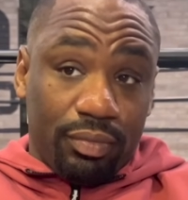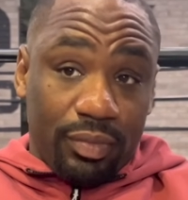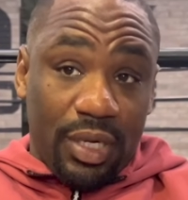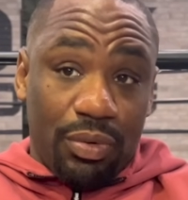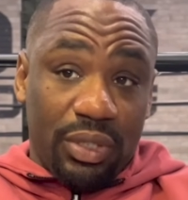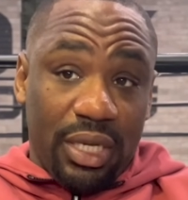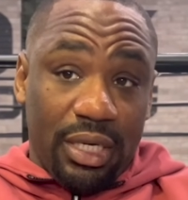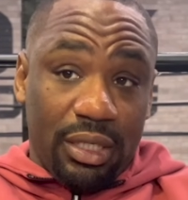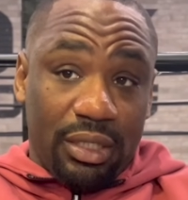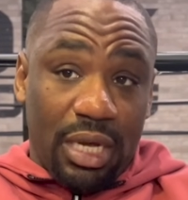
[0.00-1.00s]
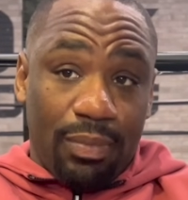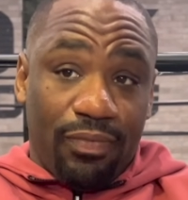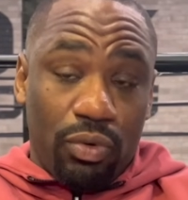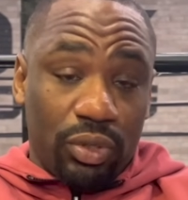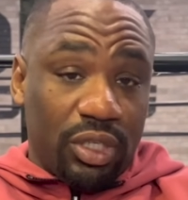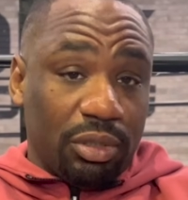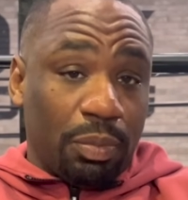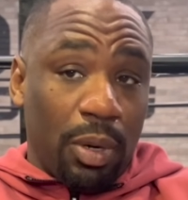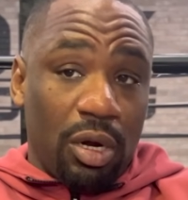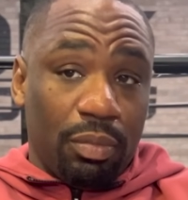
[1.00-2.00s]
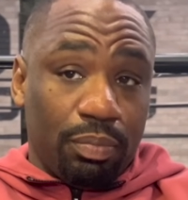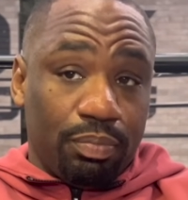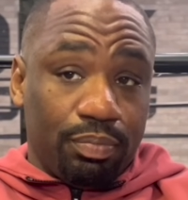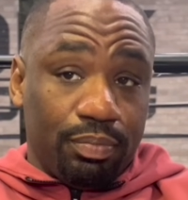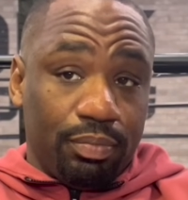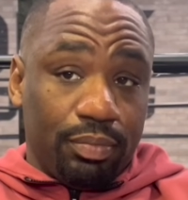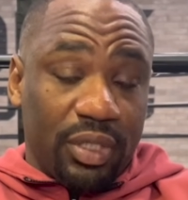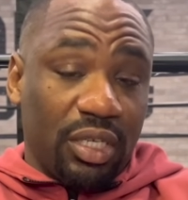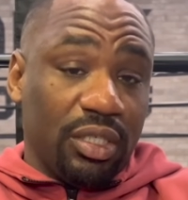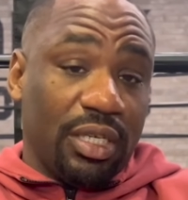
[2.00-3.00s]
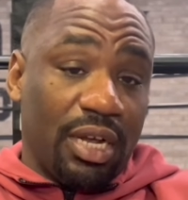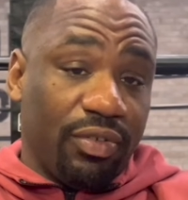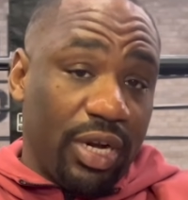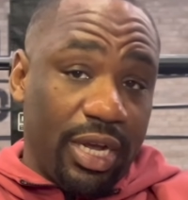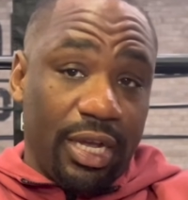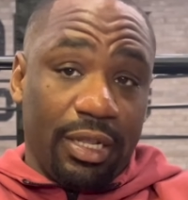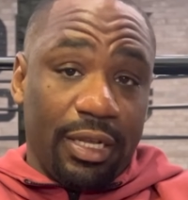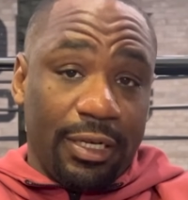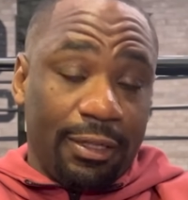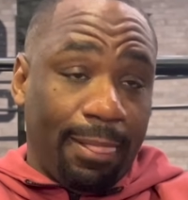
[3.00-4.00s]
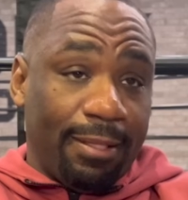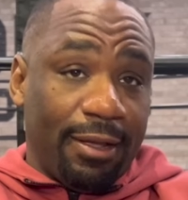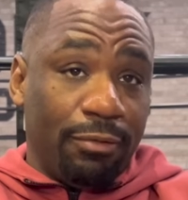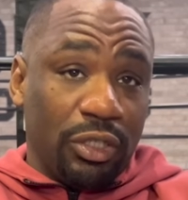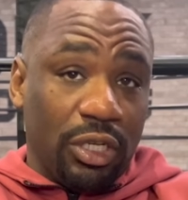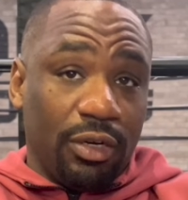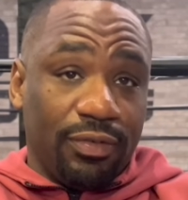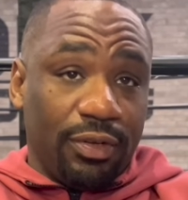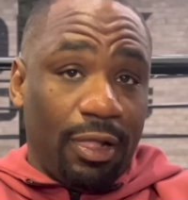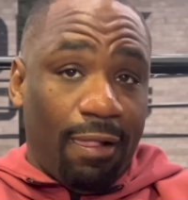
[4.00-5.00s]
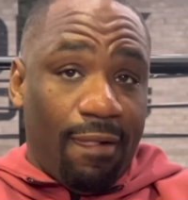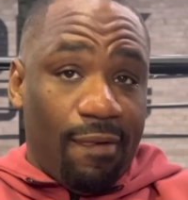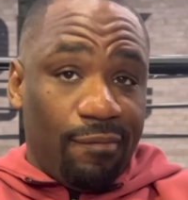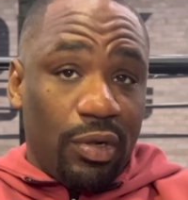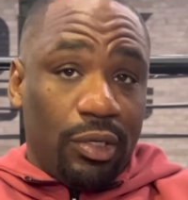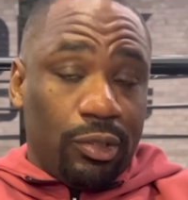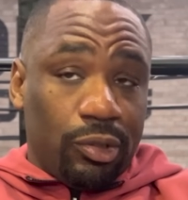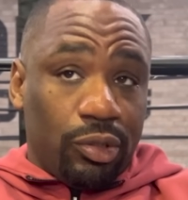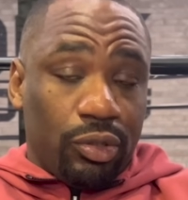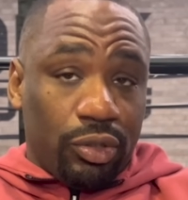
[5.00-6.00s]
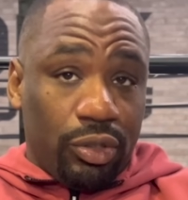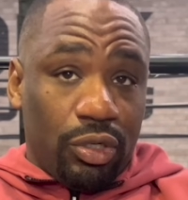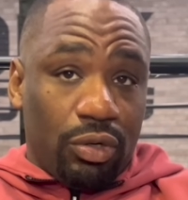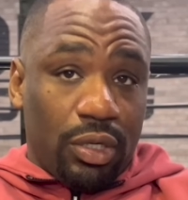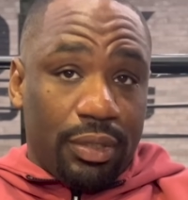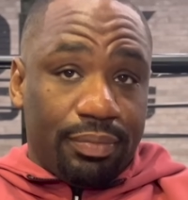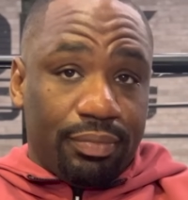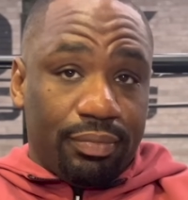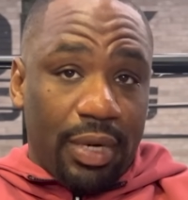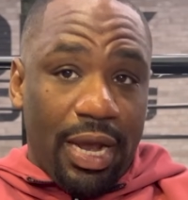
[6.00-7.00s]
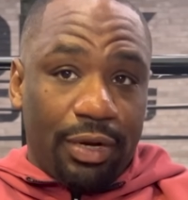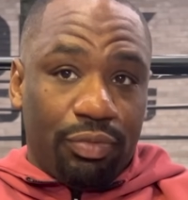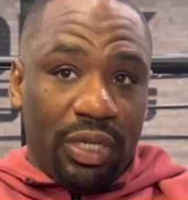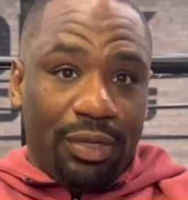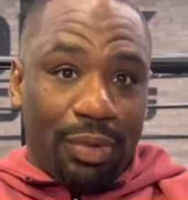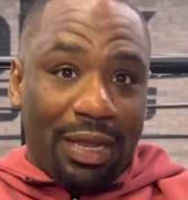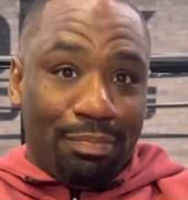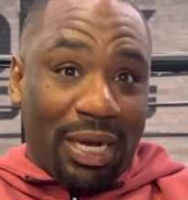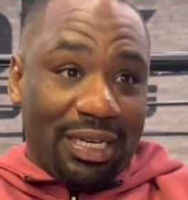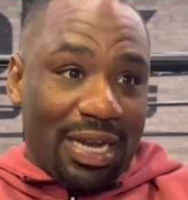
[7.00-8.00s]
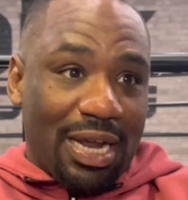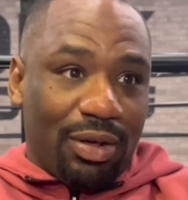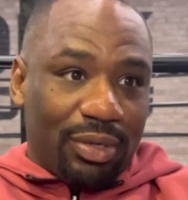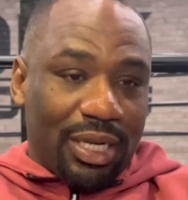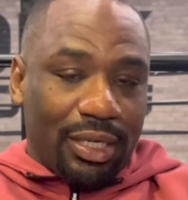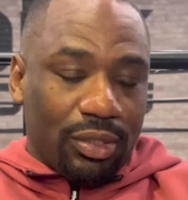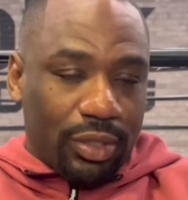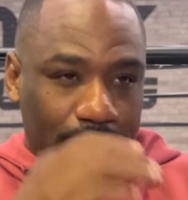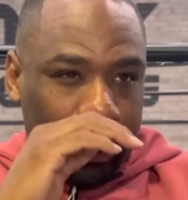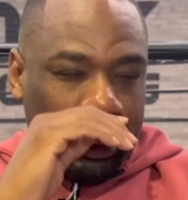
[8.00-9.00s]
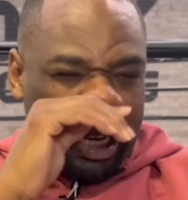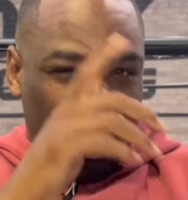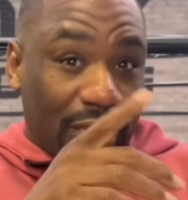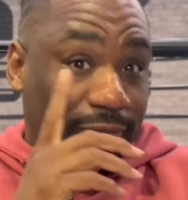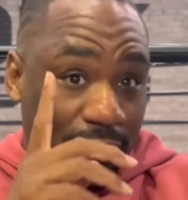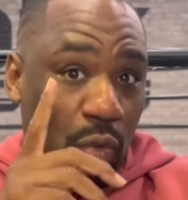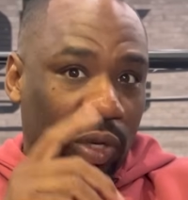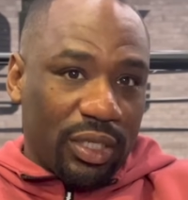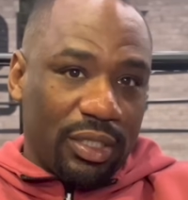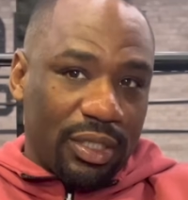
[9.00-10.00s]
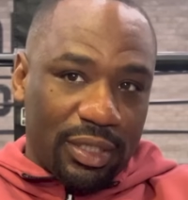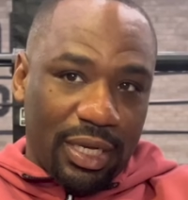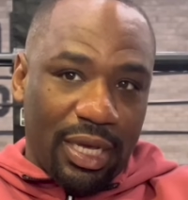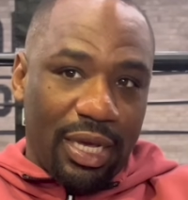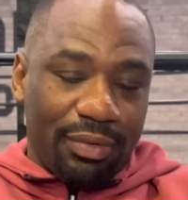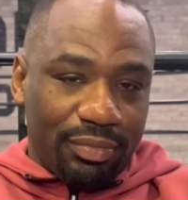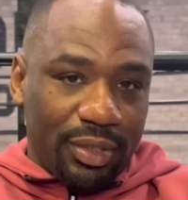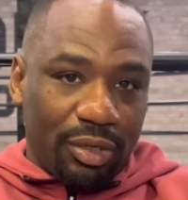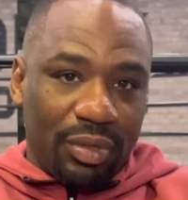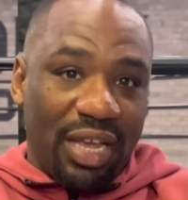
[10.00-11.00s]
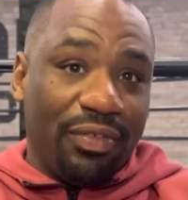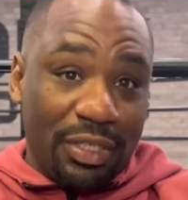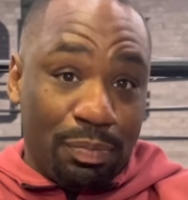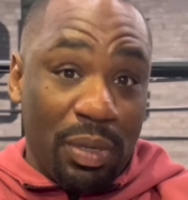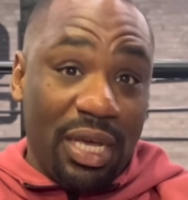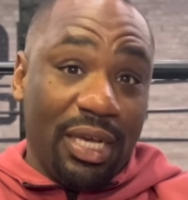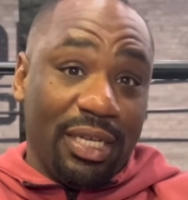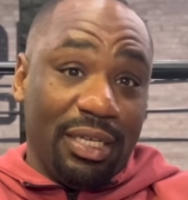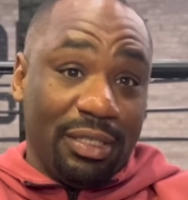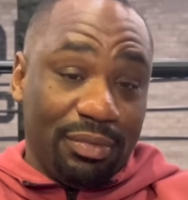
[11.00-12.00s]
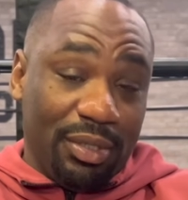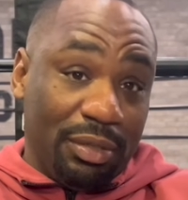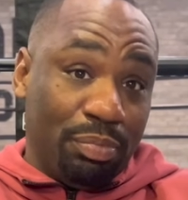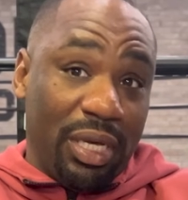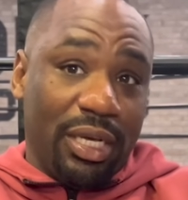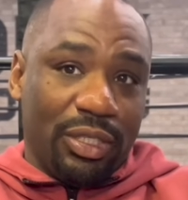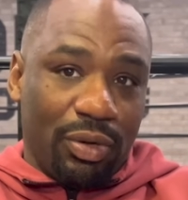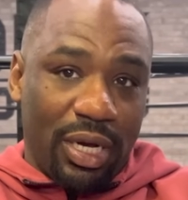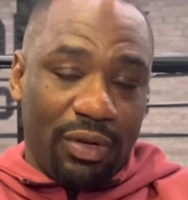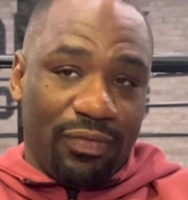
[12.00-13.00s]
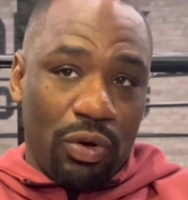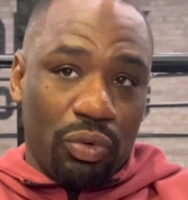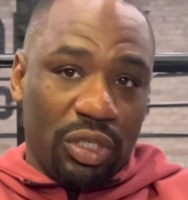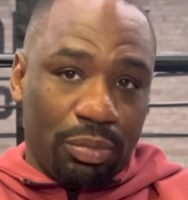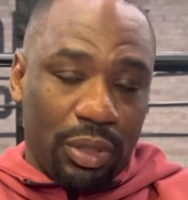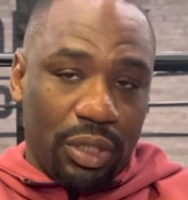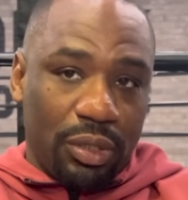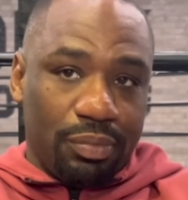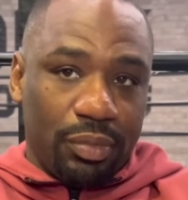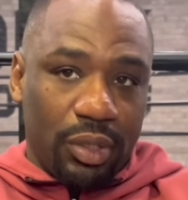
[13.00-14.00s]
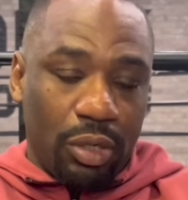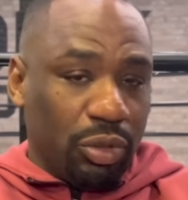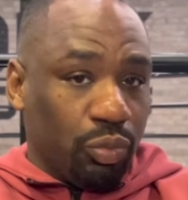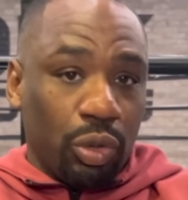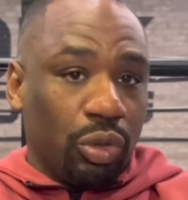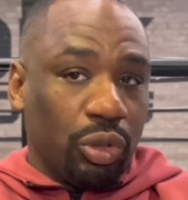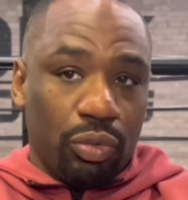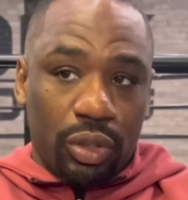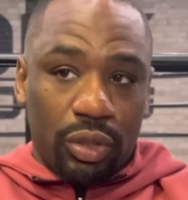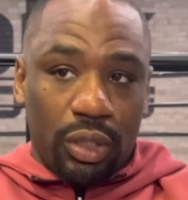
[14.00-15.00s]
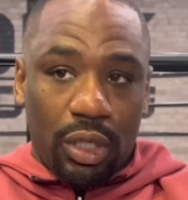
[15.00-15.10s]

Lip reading: That was like a top four tough sparring sessions I ever had. Like, it was tough. You know, I had to really, like, bite down. Like, okay, I got to get focused because I can't. You know, David is big. He's big, so I had to focus. But it was real good work.